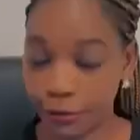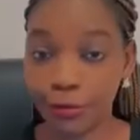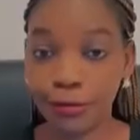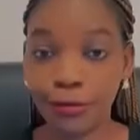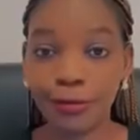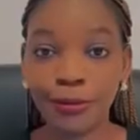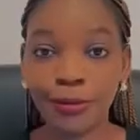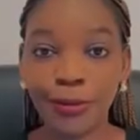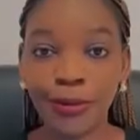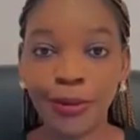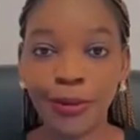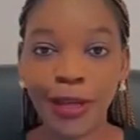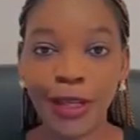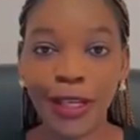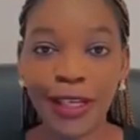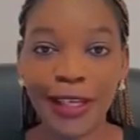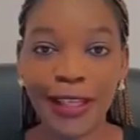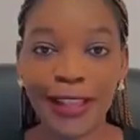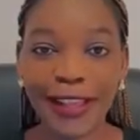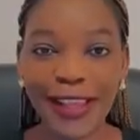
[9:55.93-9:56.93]
The topics
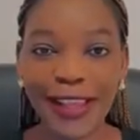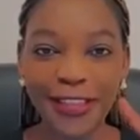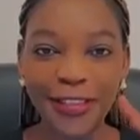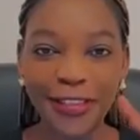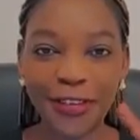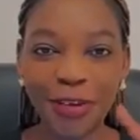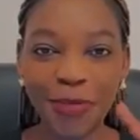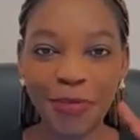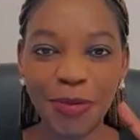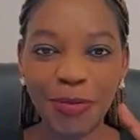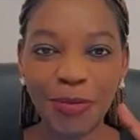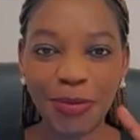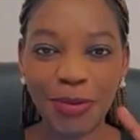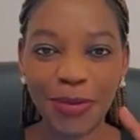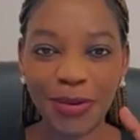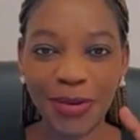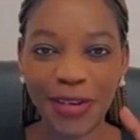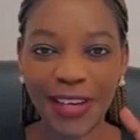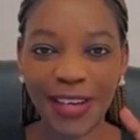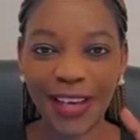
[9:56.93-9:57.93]
that involve are very
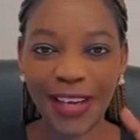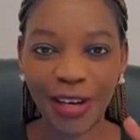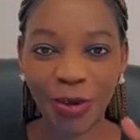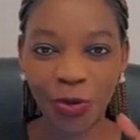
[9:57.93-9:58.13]
many,